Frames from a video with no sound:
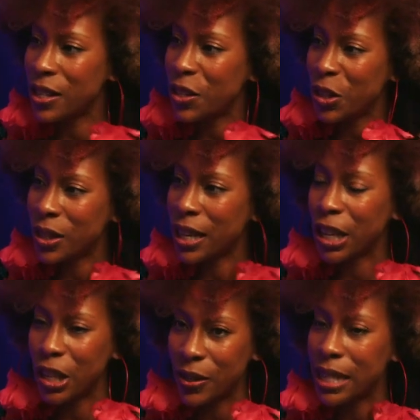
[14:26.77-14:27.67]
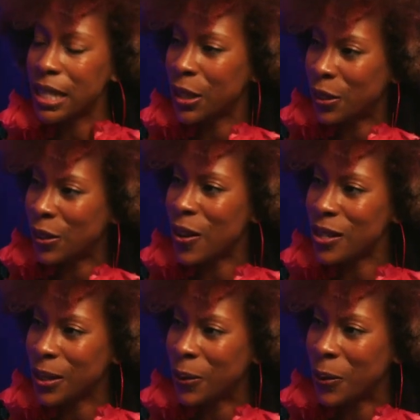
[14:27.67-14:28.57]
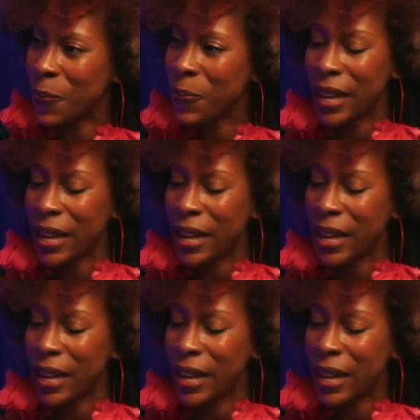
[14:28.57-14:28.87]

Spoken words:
and she was like, you need to go to law school.